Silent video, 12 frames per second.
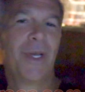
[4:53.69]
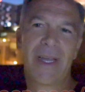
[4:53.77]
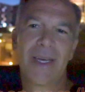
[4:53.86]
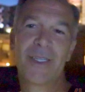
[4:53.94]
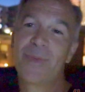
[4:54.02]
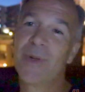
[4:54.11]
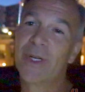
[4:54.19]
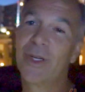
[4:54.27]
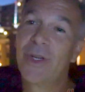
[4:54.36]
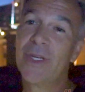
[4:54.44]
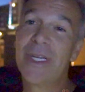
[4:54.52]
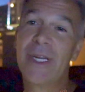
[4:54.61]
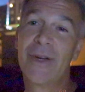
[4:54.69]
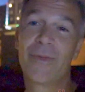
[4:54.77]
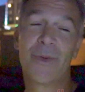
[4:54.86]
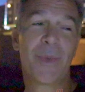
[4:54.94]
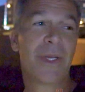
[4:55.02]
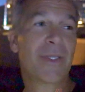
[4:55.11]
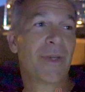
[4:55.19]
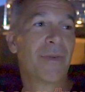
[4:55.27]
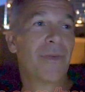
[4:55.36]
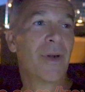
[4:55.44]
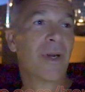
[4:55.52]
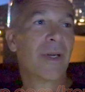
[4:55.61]
And it's been a good year for me so
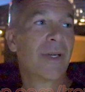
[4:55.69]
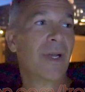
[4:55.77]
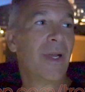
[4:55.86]
far.